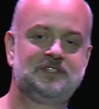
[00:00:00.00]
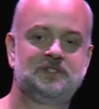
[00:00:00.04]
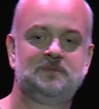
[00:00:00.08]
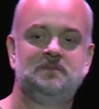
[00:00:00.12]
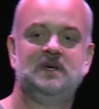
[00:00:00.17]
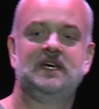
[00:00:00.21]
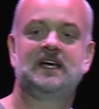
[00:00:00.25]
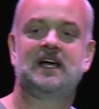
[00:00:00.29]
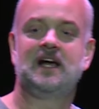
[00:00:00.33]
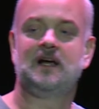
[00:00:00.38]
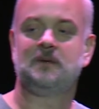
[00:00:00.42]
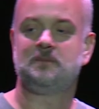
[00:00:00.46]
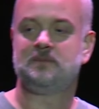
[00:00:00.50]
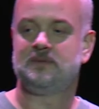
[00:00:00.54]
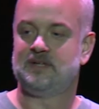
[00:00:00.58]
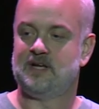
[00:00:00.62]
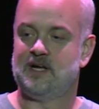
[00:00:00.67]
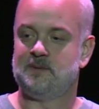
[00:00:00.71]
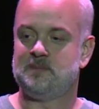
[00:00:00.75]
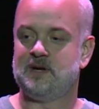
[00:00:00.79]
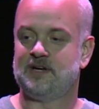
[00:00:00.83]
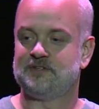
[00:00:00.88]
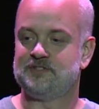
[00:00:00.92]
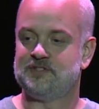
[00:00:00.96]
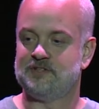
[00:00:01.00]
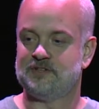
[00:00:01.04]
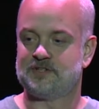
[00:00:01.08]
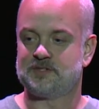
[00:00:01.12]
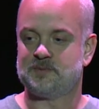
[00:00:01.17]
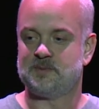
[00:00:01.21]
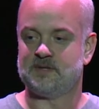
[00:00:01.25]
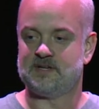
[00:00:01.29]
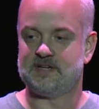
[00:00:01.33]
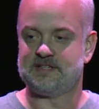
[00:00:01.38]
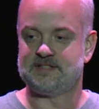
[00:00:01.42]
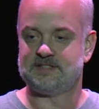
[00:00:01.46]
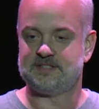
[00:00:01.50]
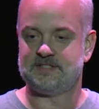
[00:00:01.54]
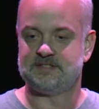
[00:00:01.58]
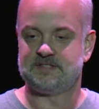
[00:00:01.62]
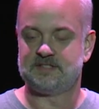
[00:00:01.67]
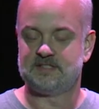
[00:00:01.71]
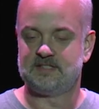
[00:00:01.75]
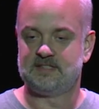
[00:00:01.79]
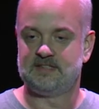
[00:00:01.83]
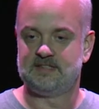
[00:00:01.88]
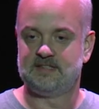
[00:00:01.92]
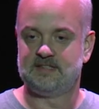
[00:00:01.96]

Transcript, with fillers: speak up about your experiences,